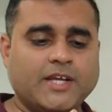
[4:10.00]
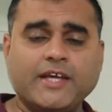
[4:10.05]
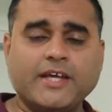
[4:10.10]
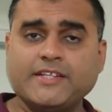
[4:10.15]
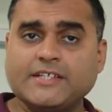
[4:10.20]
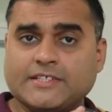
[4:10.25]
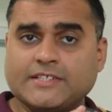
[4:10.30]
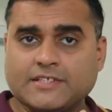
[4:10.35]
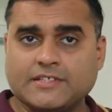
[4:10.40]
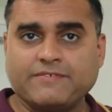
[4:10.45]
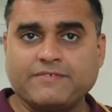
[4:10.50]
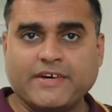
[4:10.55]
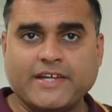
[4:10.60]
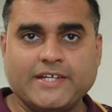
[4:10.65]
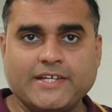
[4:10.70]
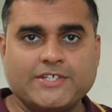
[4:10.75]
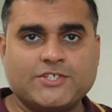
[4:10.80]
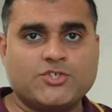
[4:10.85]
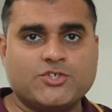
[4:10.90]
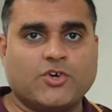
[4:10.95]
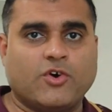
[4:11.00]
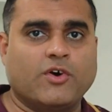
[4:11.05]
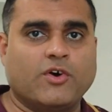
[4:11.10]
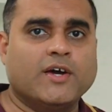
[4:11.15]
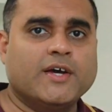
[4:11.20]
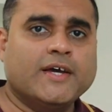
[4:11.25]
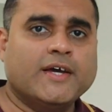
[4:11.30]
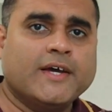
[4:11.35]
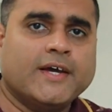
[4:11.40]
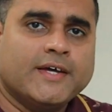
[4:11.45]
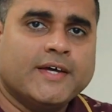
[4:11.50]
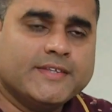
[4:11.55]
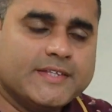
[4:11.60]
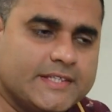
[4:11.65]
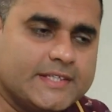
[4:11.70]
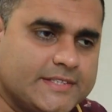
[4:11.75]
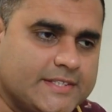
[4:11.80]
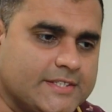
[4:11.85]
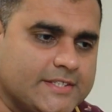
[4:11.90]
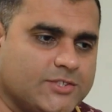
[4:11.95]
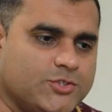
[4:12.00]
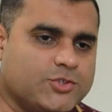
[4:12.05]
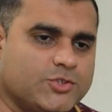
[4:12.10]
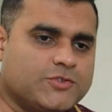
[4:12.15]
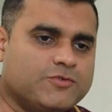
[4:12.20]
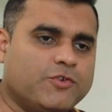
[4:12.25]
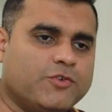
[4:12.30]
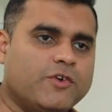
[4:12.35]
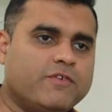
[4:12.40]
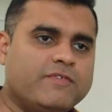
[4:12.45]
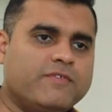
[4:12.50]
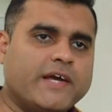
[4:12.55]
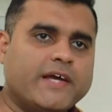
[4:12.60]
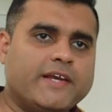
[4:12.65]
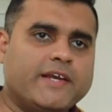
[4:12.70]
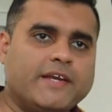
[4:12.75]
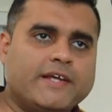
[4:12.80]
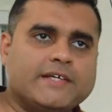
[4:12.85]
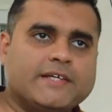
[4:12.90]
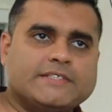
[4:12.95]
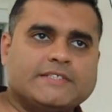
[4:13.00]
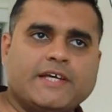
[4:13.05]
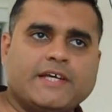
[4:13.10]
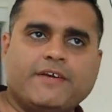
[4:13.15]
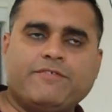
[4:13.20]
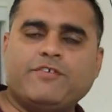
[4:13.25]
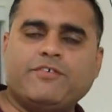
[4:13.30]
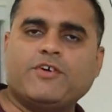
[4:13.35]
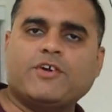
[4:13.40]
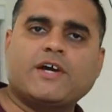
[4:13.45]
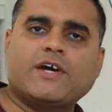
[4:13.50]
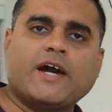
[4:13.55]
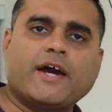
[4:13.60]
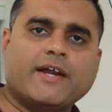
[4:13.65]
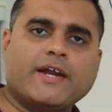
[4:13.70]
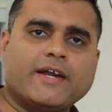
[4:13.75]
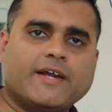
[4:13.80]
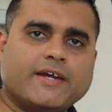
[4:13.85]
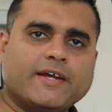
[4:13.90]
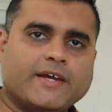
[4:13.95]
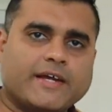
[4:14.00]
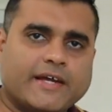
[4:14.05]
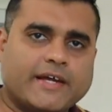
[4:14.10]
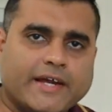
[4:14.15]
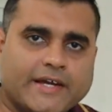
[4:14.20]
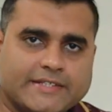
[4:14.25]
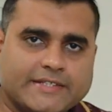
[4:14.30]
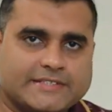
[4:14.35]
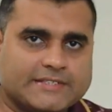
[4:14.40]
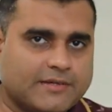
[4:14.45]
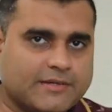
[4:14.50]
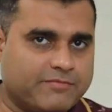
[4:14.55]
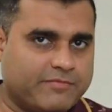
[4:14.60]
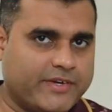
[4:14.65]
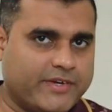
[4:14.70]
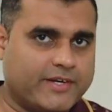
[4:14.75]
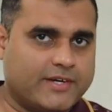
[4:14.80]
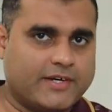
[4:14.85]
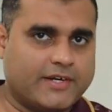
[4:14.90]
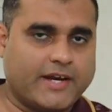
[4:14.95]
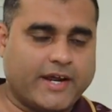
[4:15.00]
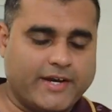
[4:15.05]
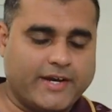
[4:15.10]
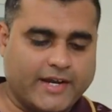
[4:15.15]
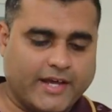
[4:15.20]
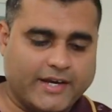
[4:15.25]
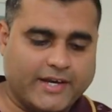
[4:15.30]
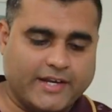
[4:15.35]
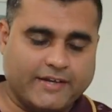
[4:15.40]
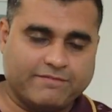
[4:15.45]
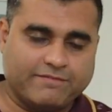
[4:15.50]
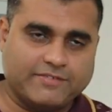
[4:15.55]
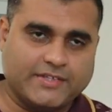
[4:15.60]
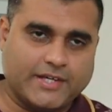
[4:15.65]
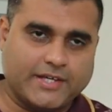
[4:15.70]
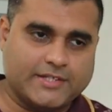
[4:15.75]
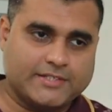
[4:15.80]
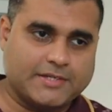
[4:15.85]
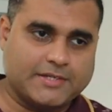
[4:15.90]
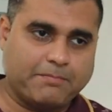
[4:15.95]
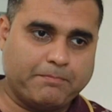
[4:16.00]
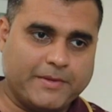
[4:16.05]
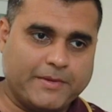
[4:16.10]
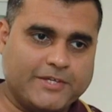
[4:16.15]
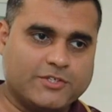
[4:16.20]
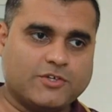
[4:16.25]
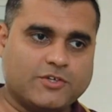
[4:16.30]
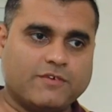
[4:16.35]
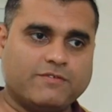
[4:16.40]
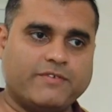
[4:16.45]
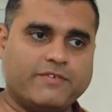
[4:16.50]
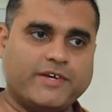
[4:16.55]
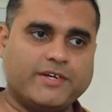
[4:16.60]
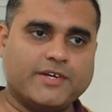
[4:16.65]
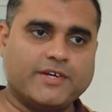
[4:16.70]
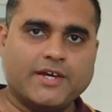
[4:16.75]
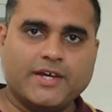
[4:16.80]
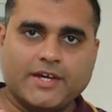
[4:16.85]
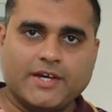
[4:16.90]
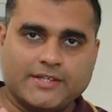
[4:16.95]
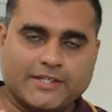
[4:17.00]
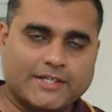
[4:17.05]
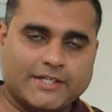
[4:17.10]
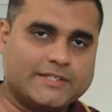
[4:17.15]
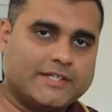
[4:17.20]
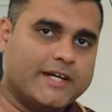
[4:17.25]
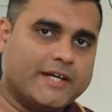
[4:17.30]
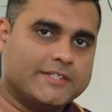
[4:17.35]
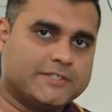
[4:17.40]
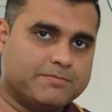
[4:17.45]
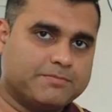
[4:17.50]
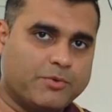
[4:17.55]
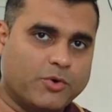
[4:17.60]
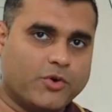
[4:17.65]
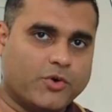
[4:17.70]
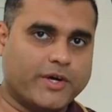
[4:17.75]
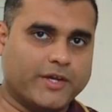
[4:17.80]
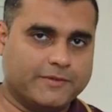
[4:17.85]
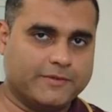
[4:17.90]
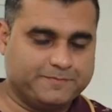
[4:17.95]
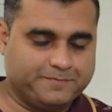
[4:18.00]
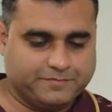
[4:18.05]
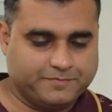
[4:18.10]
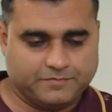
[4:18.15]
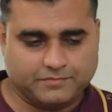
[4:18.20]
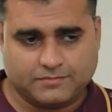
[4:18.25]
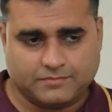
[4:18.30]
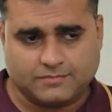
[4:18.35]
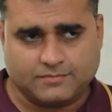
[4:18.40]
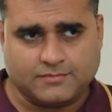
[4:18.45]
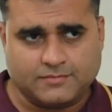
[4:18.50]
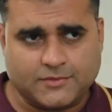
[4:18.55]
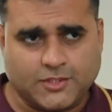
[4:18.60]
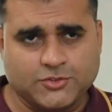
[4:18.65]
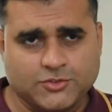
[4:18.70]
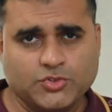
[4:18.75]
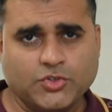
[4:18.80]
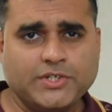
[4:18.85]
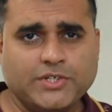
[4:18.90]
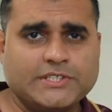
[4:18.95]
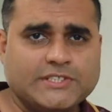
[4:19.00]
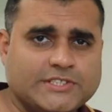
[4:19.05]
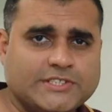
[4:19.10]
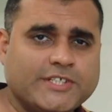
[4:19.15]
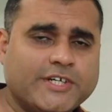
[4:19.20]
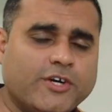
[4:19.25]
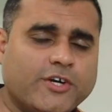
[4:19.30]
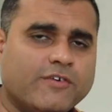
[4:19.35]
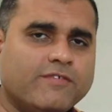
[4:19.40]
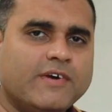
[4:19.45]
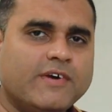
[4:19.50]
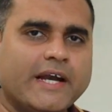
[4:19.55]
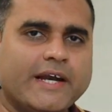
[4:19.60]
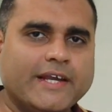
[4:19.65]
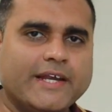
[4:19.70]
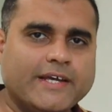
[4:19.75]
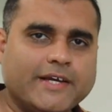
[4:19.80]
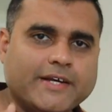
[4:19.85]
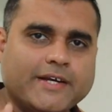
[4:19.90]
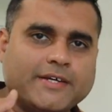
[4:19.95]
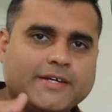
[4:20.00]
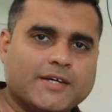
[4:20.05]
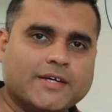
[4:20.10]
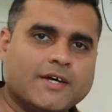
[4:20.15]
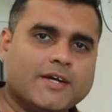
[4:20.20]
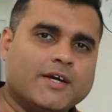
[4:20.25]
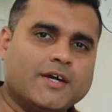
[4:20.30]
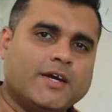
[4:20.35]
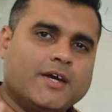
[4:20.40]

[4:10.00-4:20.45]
and this is a very strong. This is useful when, say, if your car hits somewhere, right, and if there is a piece of it that gets broken. So instead of letting it